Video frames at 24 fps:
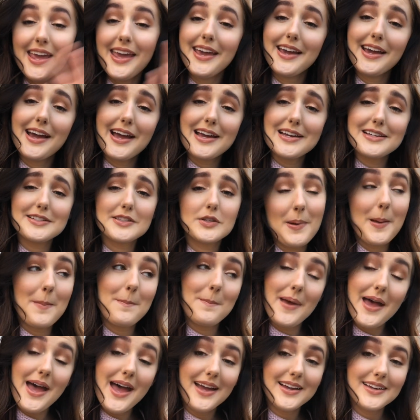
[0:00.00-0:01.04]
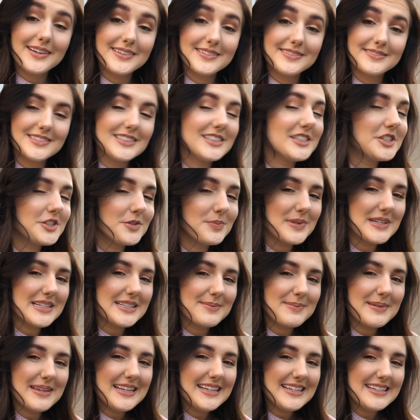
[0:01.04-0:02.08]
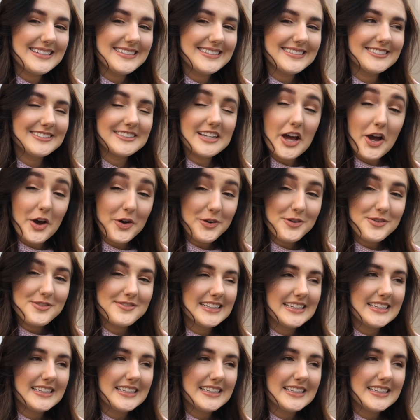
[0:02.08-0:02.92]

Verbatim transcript: Hey guys, I'm back. Did you miss me? No?